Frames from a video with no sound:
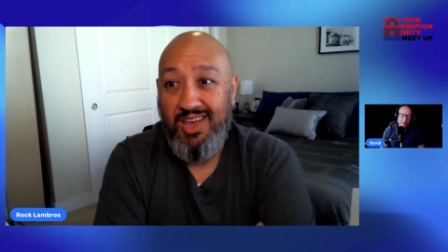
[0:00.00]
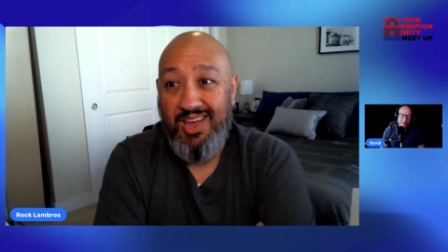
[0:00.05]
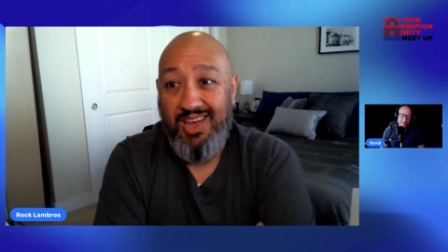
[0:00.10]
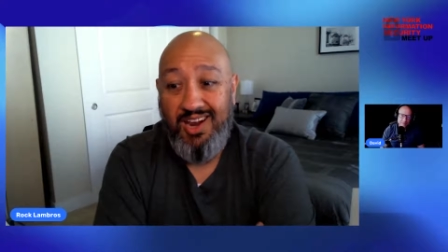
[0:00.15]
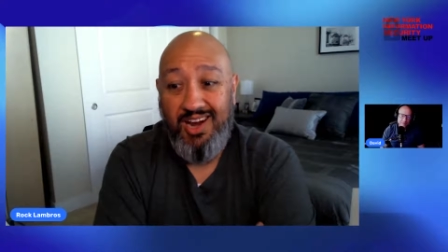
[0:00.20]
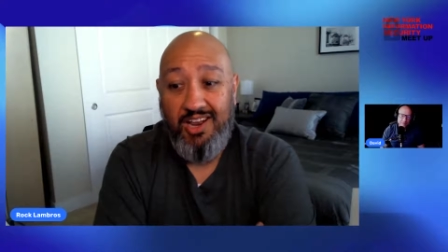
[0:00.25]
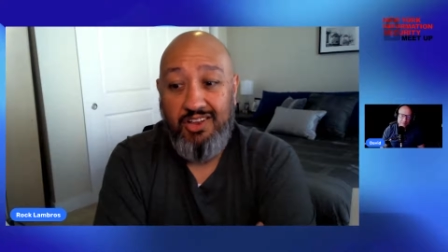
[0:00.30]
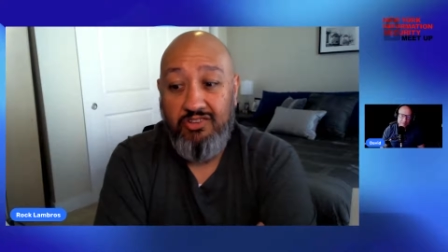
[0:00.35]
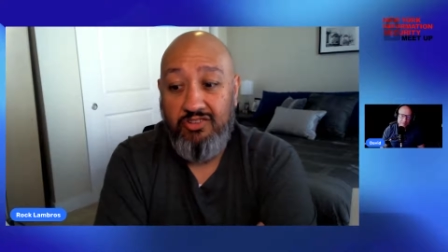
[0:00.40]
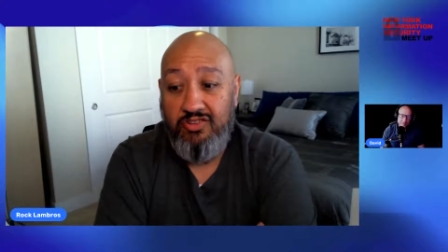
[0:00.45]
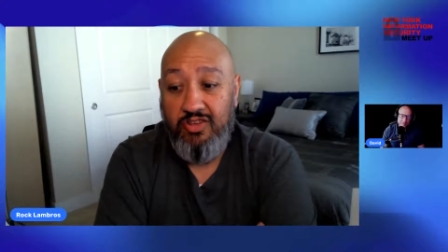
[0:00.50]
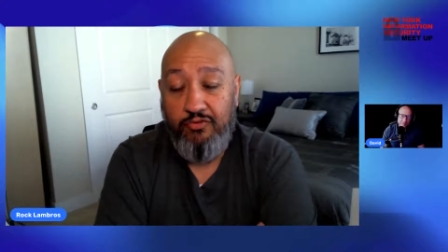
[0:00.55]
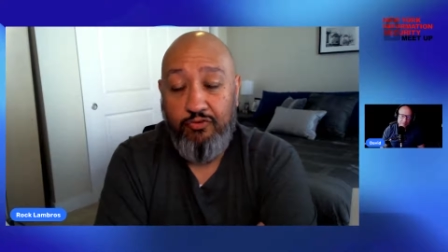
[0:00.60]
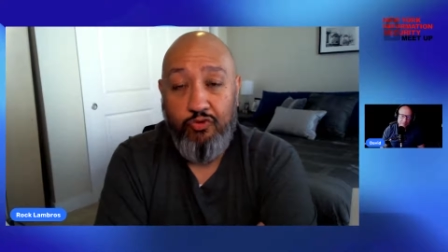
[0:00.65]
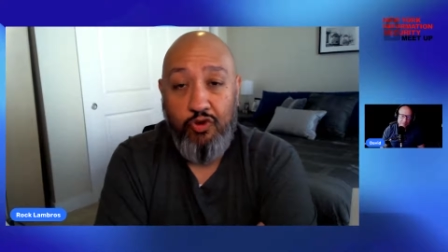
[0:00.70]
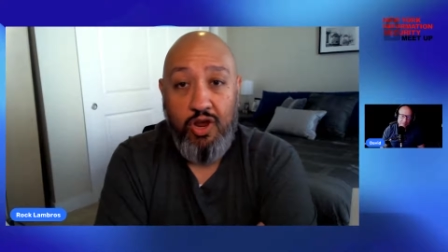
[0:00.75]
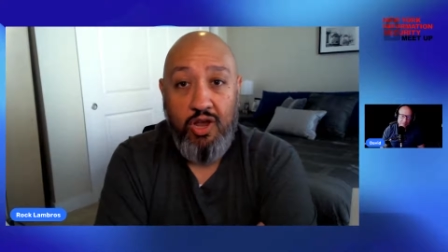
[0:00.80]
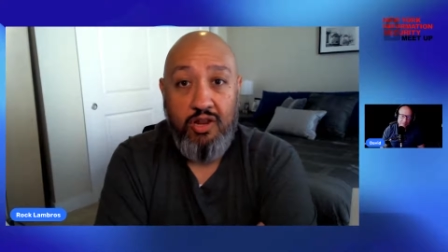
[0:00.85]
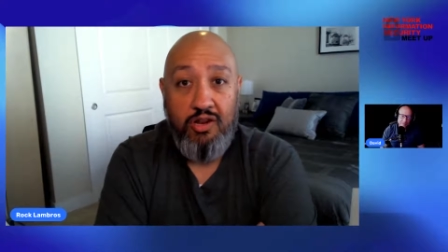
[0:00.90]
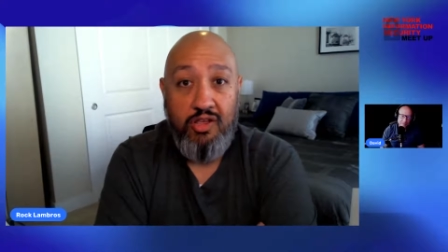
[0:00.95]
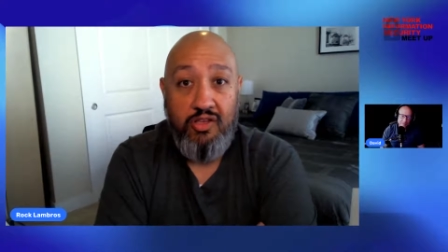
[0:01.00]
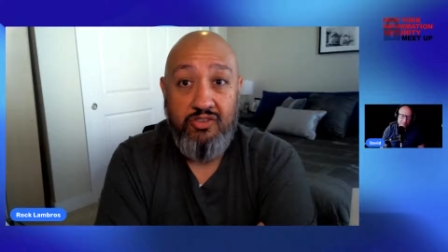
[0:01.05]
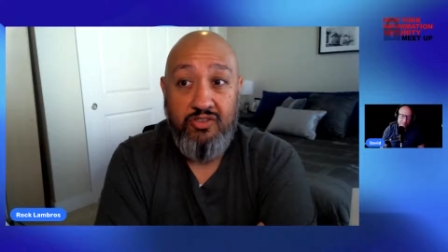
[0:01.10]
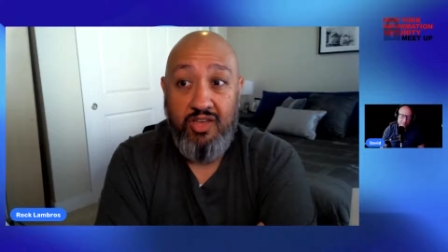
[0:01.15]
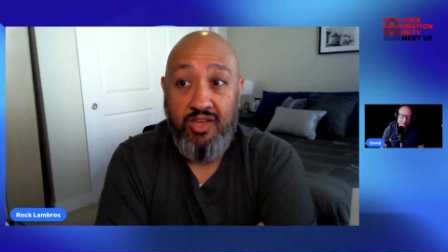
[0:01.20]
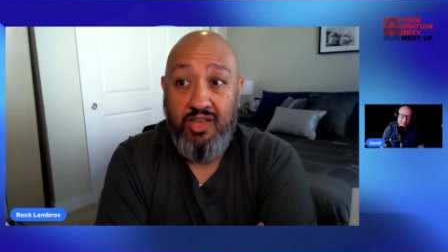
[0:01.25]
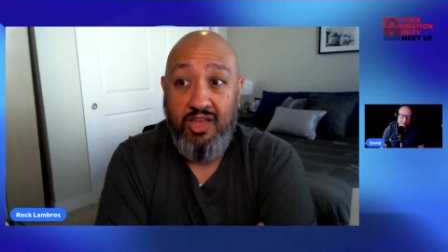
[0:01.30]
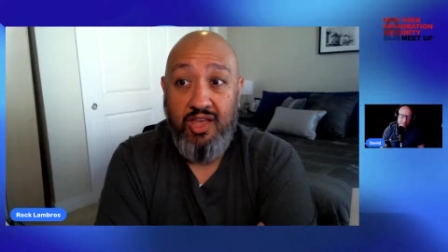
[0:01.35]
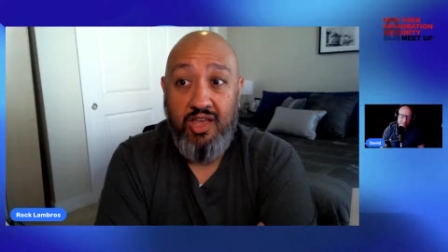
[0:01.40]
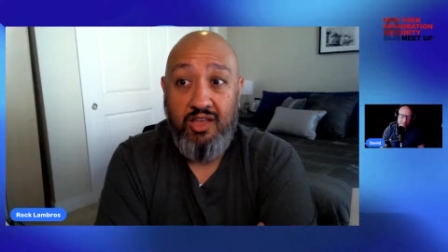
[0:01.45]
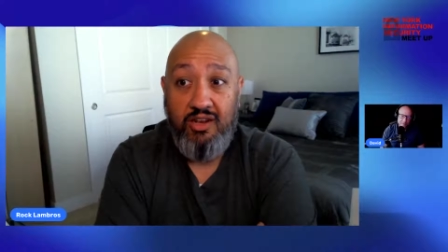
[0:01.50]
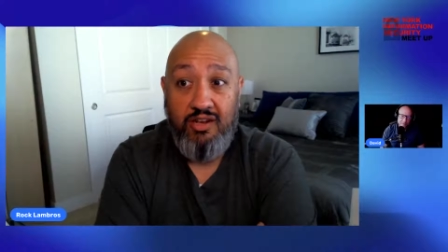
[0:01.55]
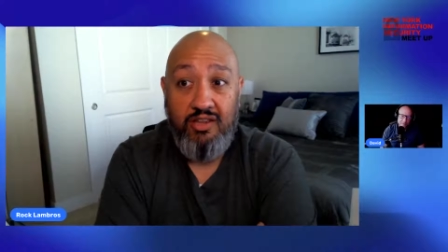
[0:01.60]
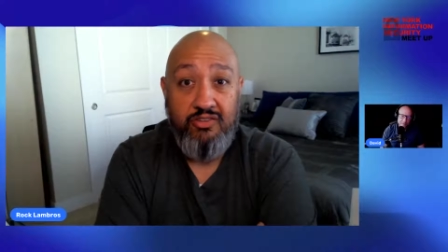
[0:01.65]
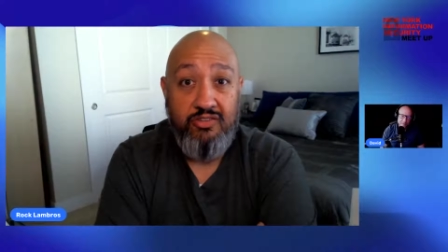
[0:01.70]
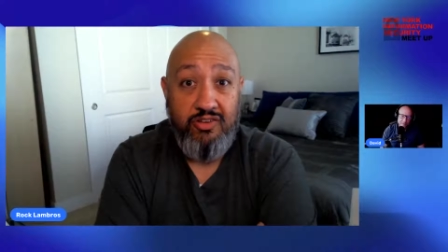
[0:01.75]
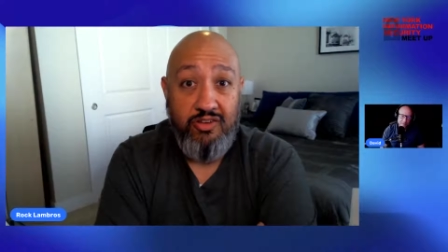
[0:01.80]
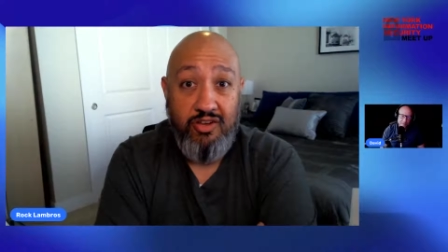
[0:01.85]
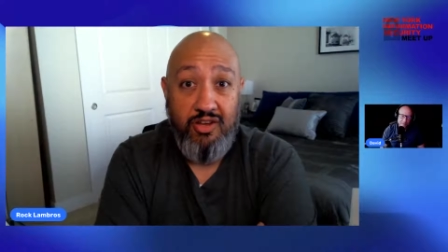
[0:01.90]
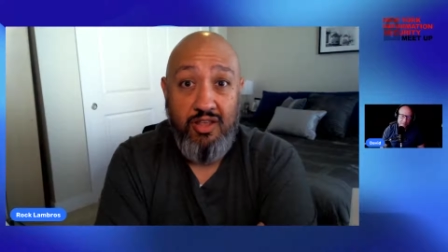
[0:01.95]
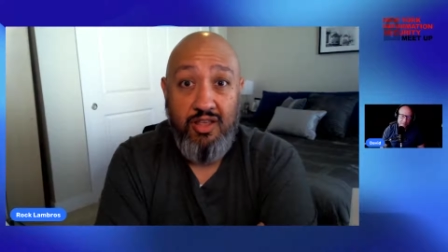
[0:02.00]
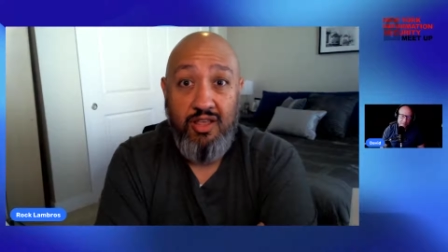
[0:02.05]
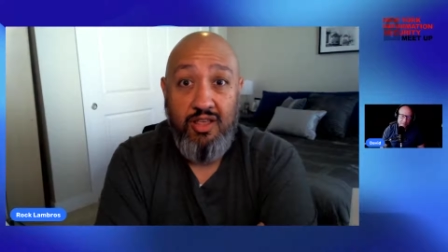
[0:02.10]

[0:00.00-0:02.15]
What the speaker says: And I just say frankly, it's like, hey, listen,